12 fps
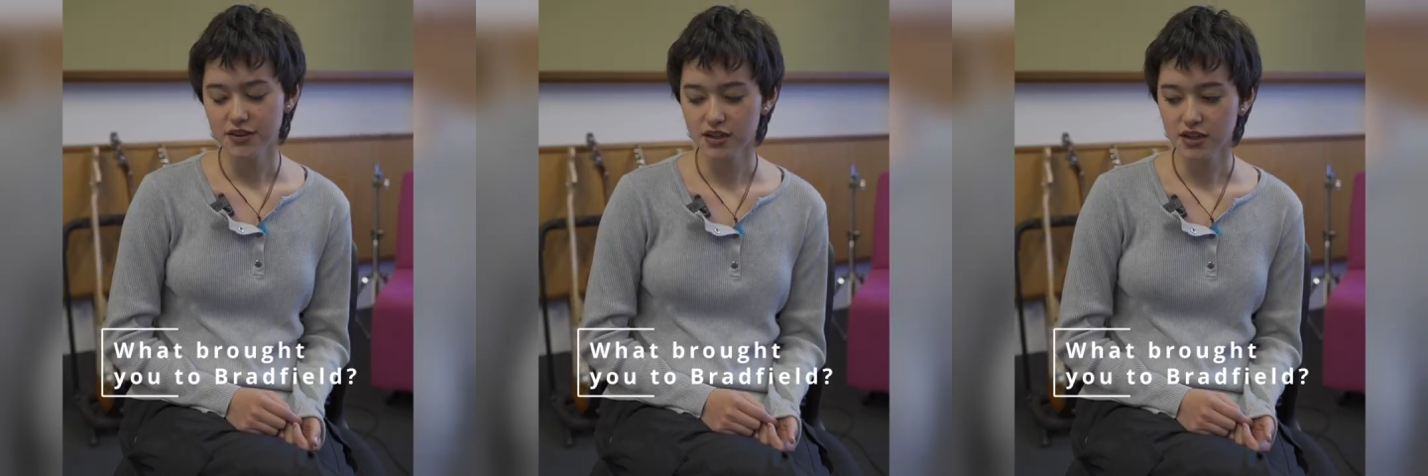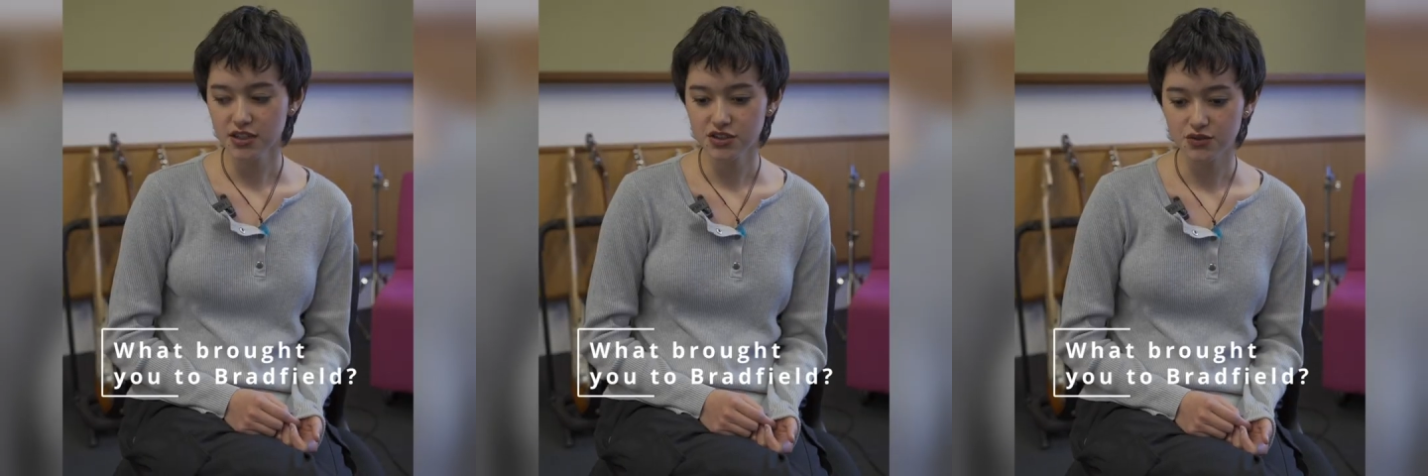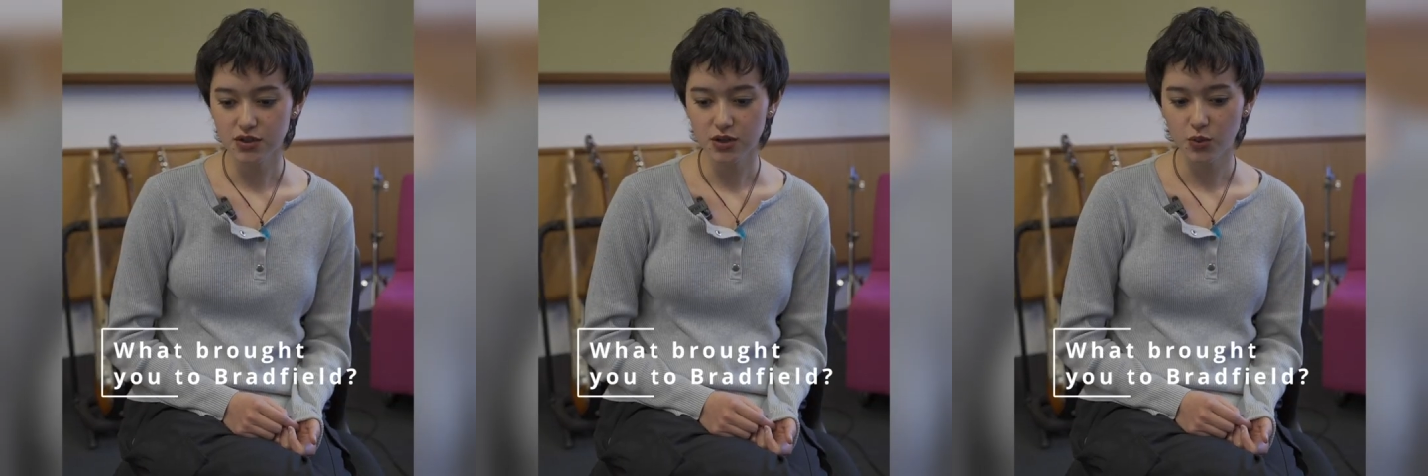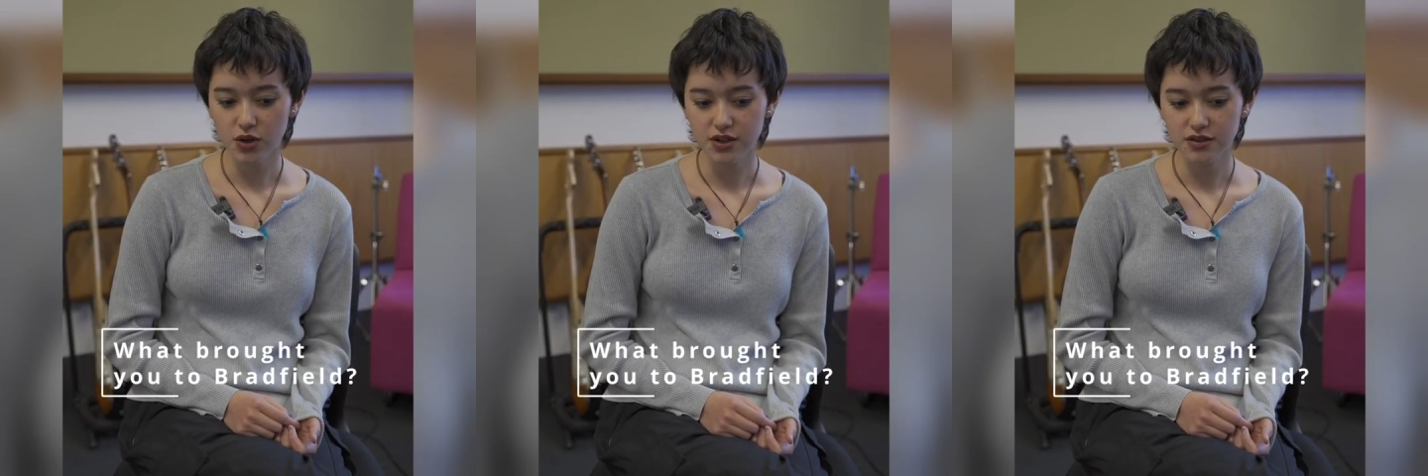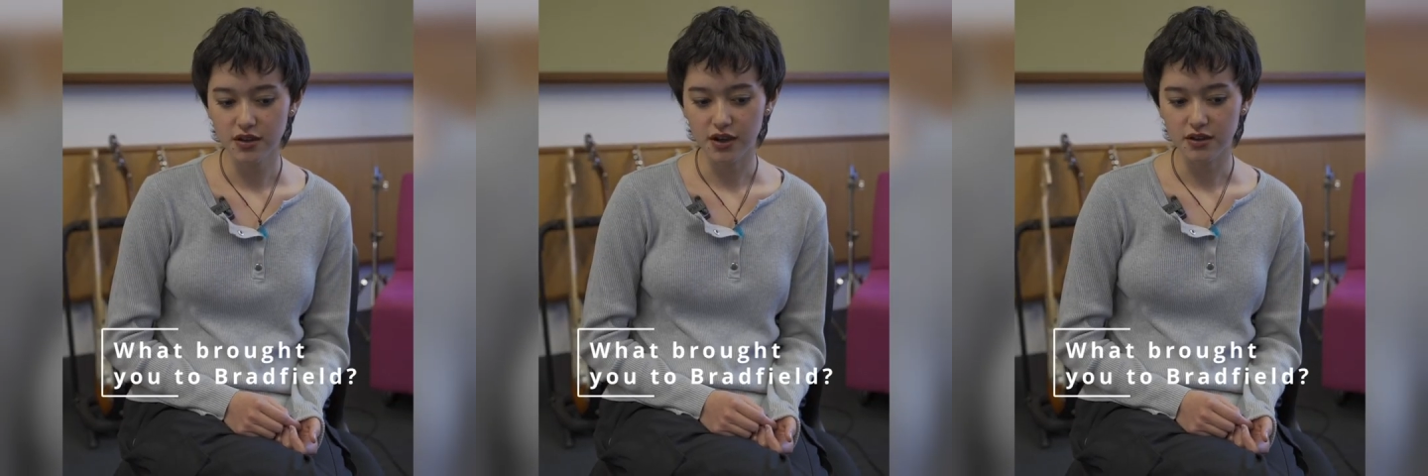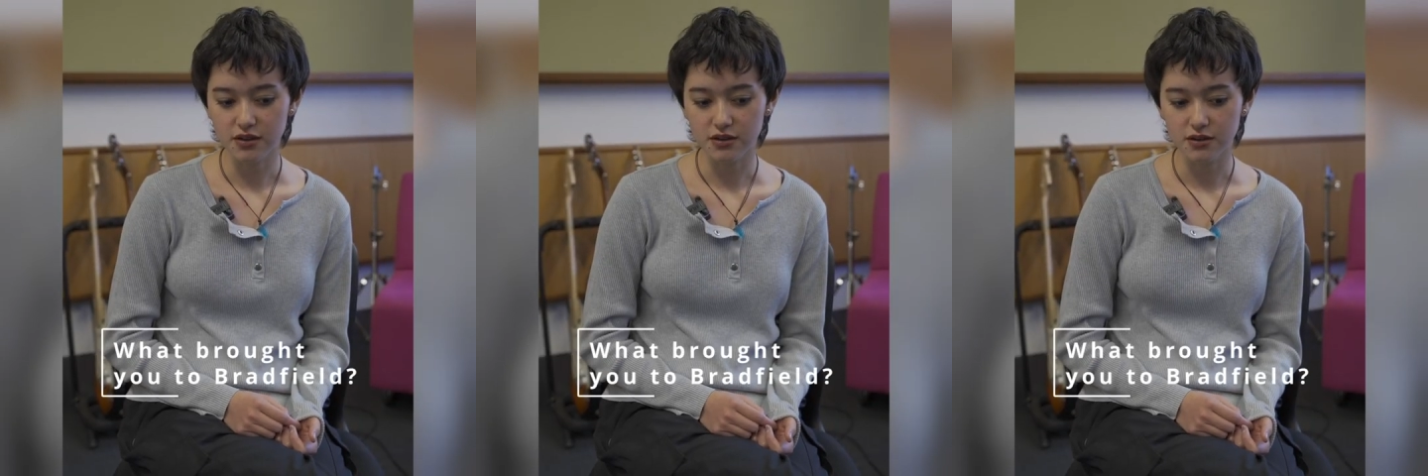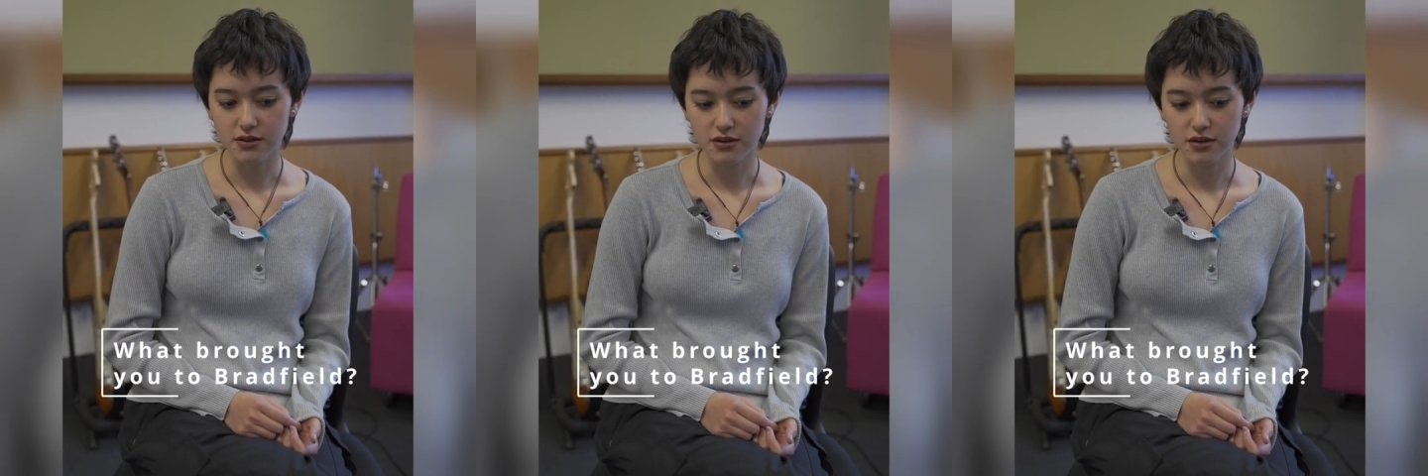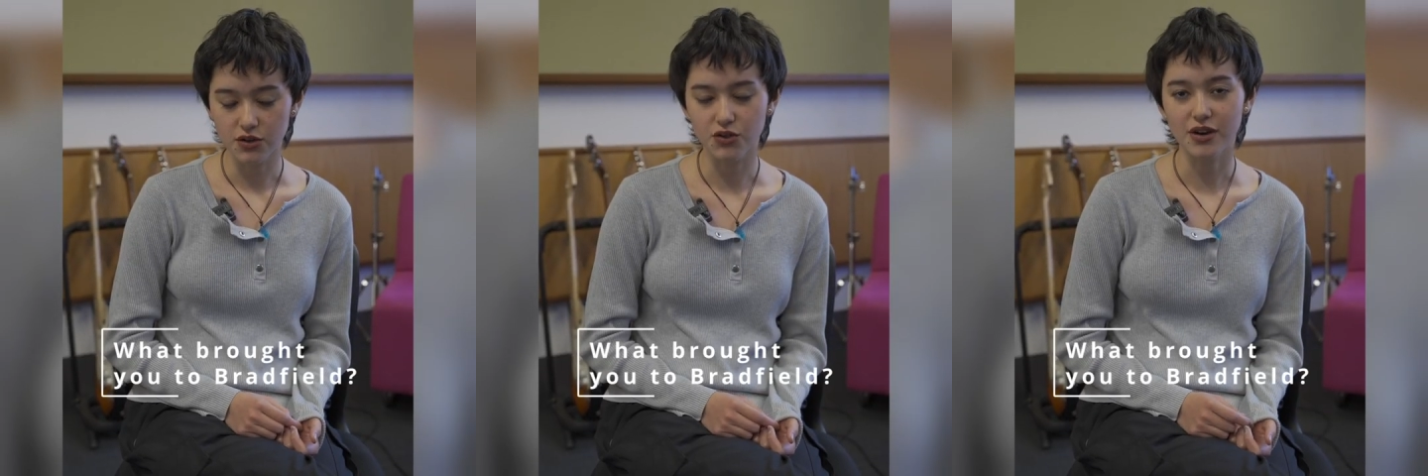think I just really wanted like a
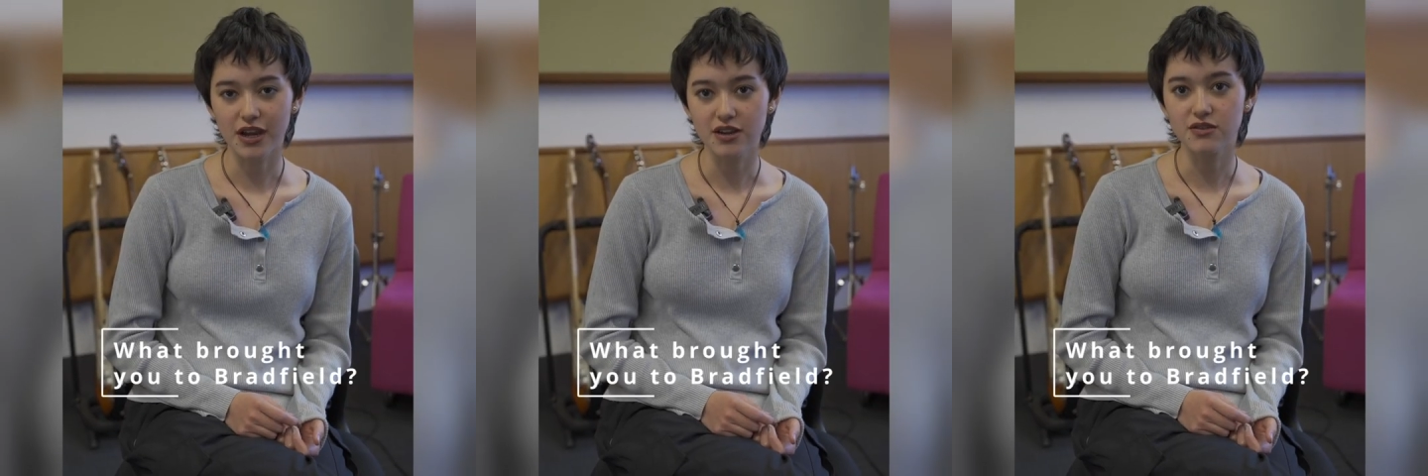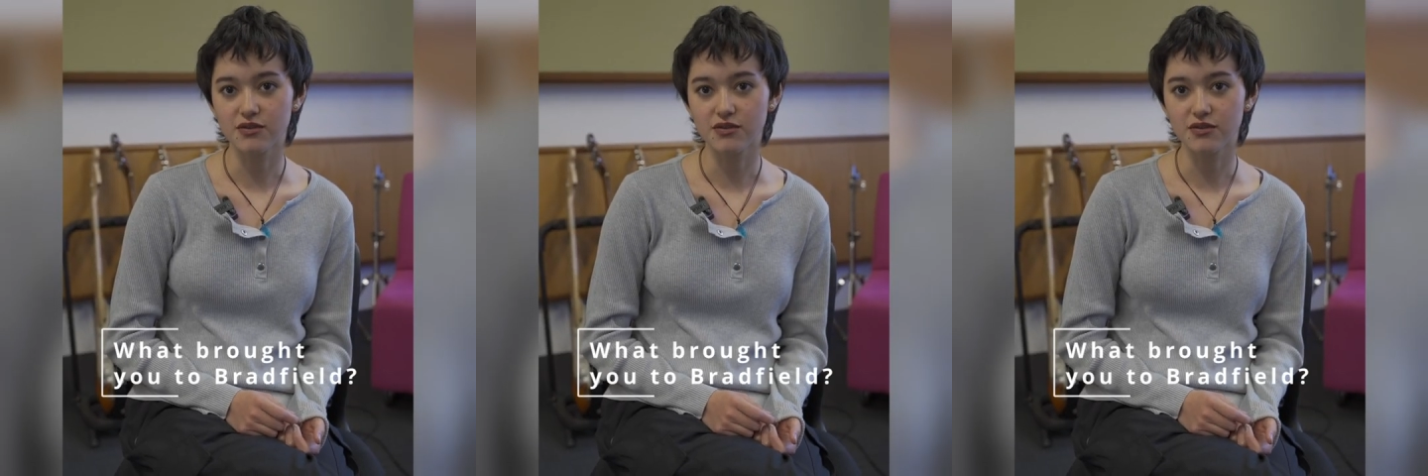creative